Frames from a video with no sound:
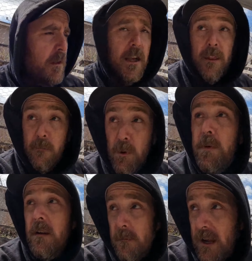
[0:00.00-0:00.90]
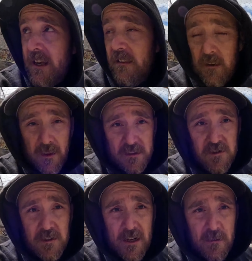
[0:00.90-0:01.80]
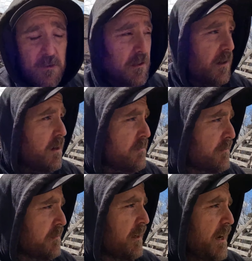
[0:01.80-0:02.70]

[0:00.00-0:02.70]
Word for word: and then we'll put them back in the electric netting with the goats,